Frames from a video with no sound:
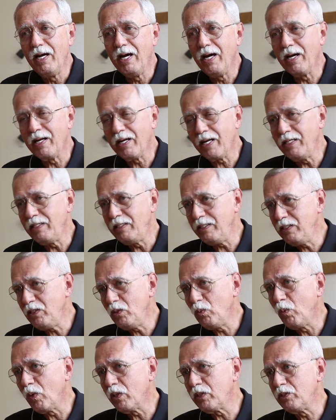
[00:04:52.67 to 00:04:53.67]
And I
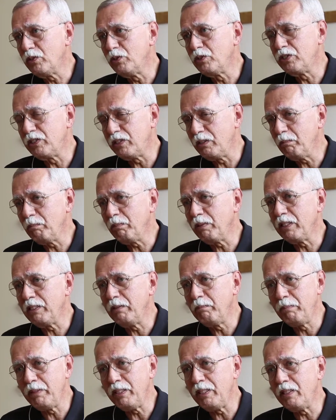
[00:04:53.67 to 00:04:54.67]
didn't want to simply
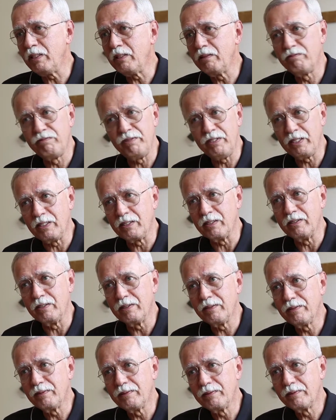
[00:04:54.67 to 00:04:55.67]
be a
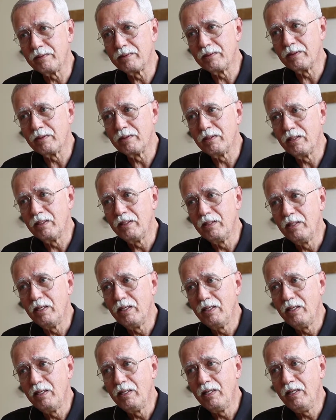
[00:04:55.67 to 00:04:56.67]
vegan.
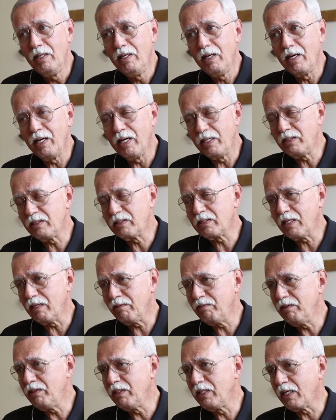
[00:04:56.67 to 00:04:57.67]
I
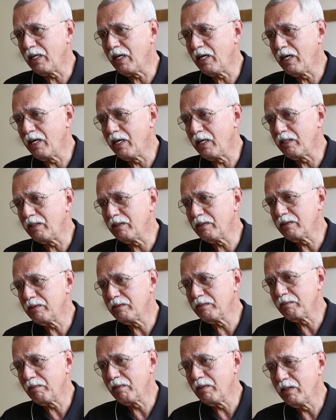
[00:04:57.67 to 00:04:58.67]
discovered that I
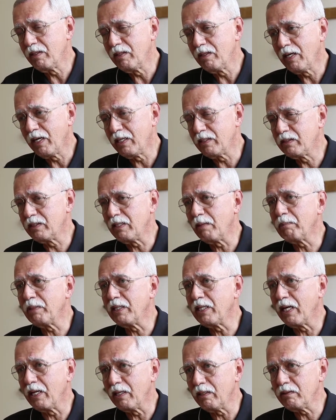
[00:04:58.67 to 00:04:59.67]
had
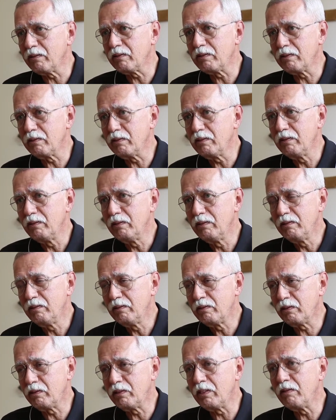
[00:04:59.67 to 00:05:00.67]
something else
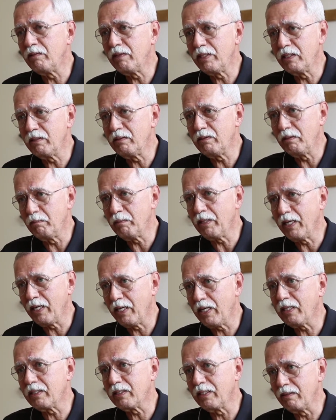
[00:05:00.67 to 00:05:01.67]
stirring in my
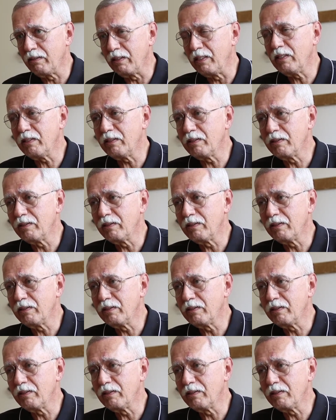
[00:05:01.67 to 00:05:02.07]
heart, I think.